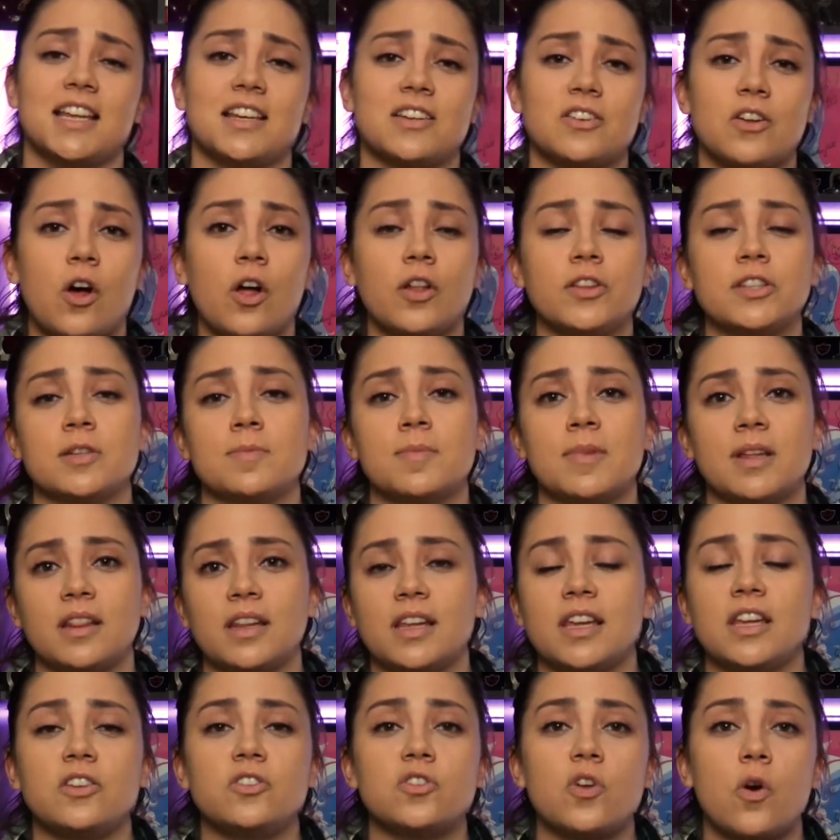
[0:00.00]
and
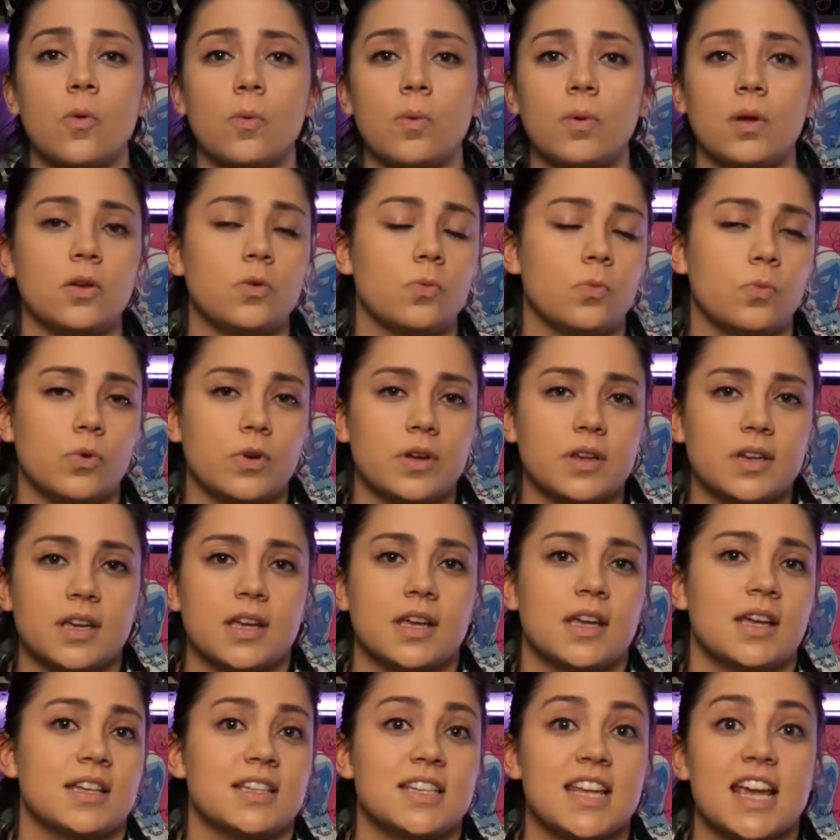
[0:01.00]
ultimately no one would